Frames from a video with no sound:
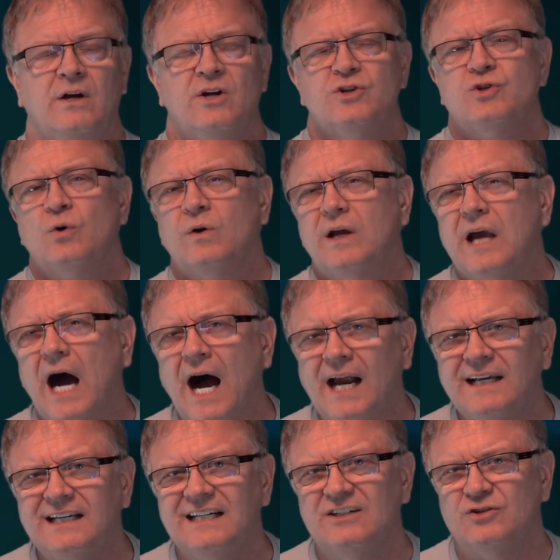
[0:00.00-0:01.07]
So
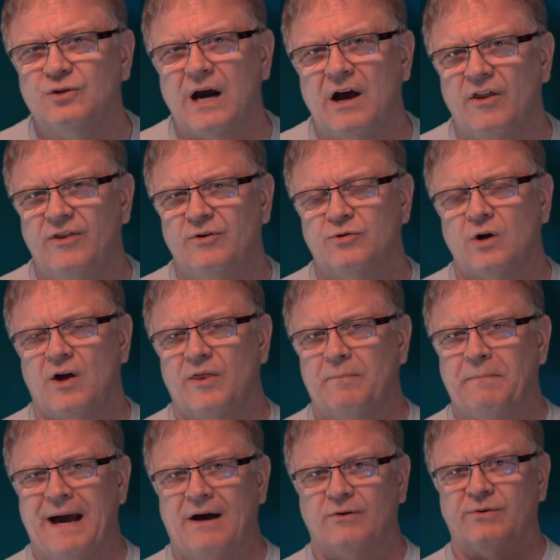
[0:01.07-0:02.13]
God didn't draw the
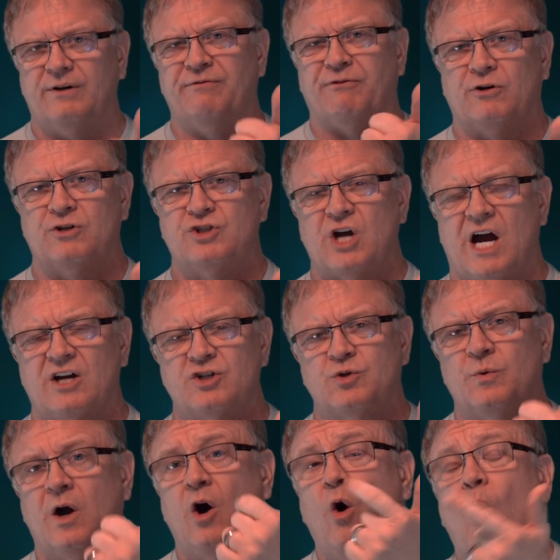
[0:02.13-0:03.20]
boundary
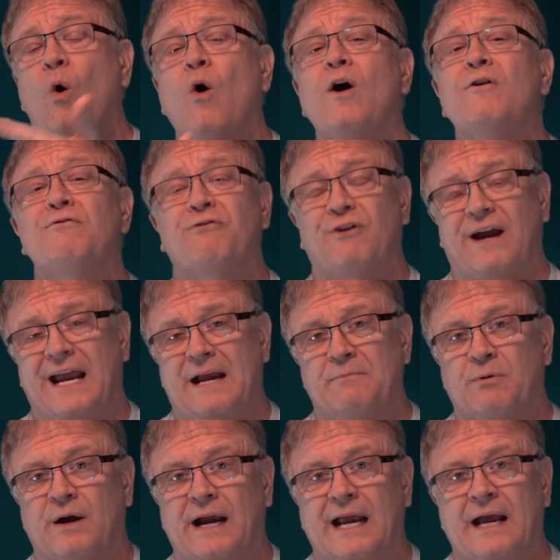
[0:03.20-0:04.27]
Joshua or for
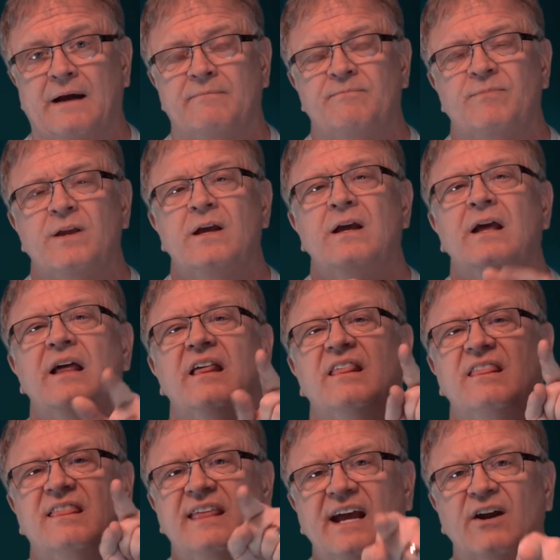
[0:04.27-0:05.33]
Abraham.
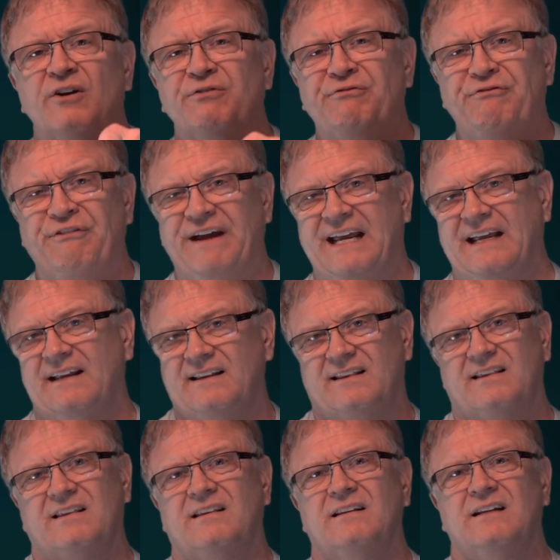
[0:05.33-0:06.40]
Their faith
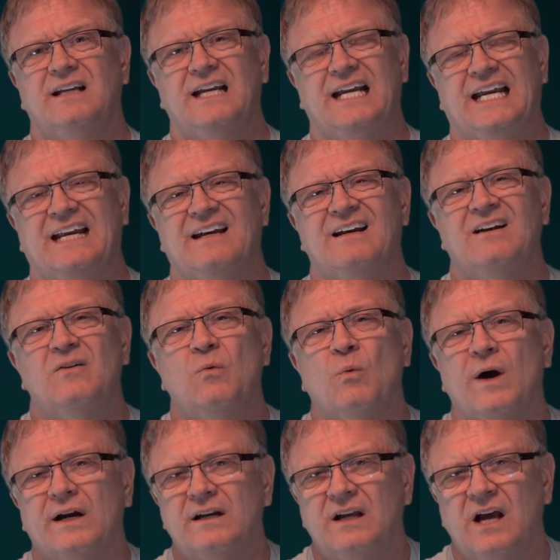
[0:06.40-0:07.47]
in
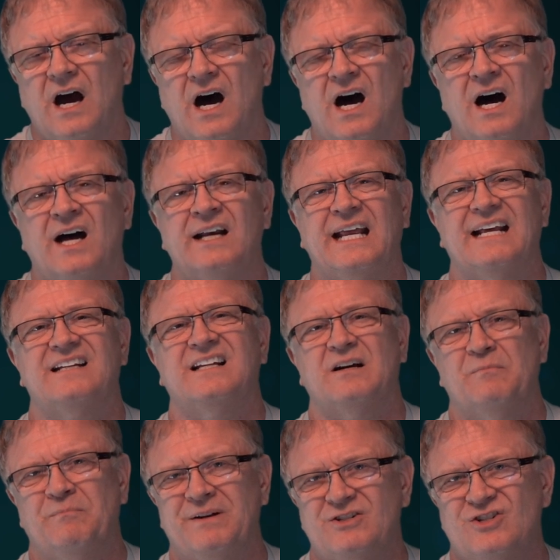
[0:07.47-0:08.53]
what God had
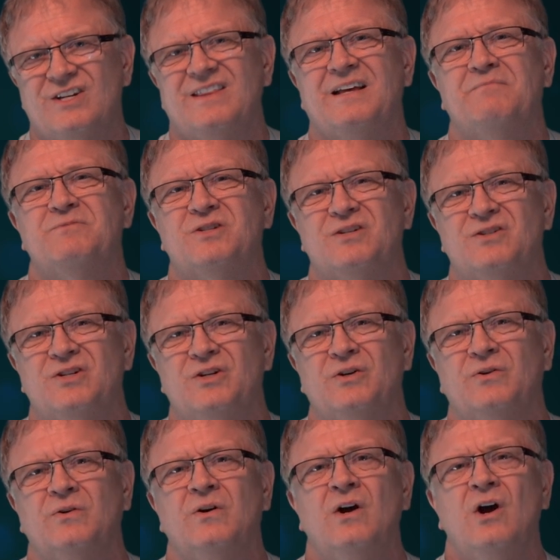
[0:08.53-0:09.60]
commissioned them to
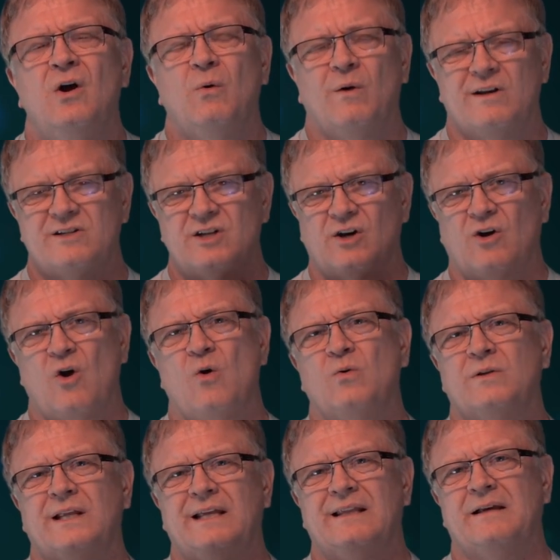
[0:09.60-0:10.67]
do was their
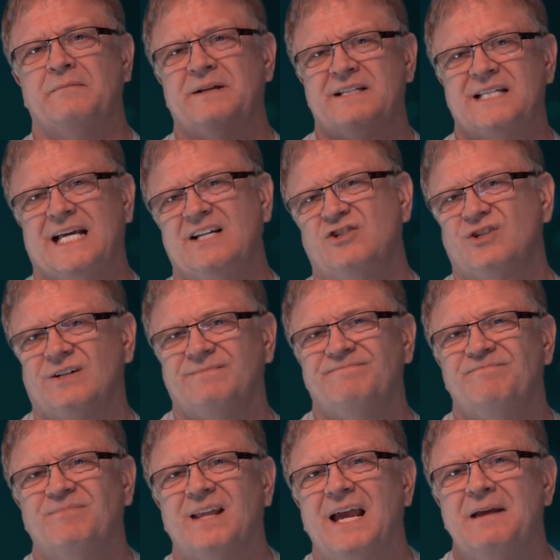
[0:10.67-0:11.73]
only limitation.
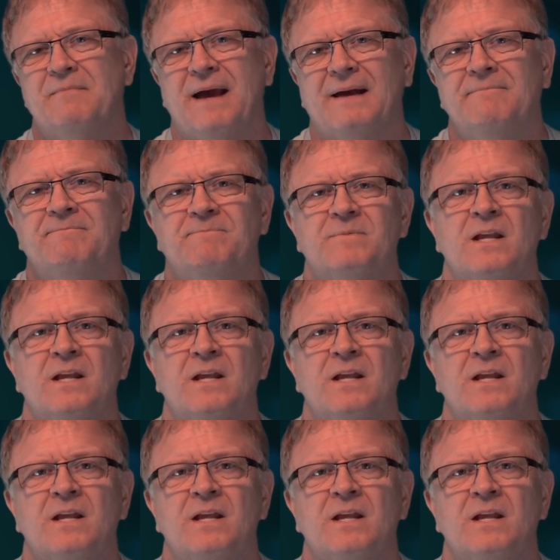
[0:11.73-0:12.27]
Amen.